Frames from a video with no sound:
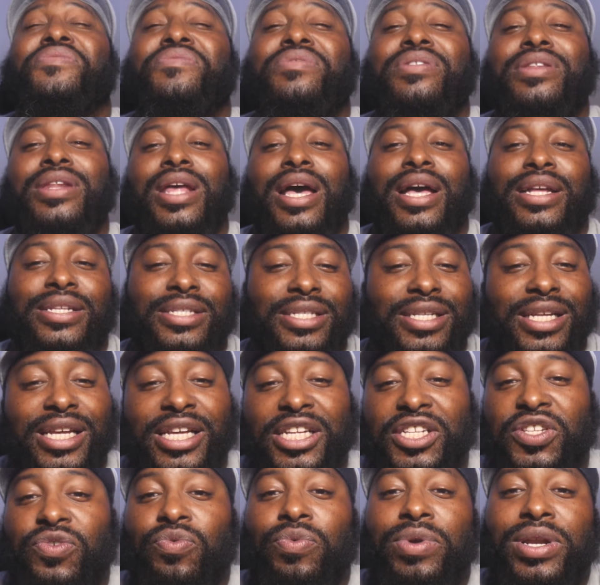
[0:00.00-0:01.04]
nuts.
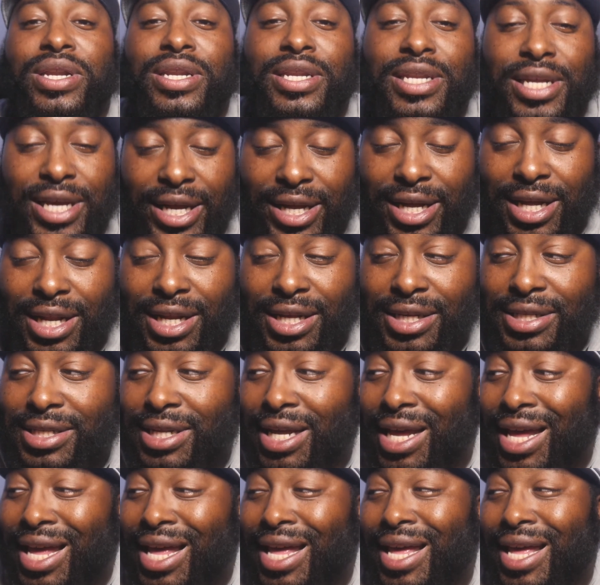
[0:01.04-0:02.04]
It's ridiculous.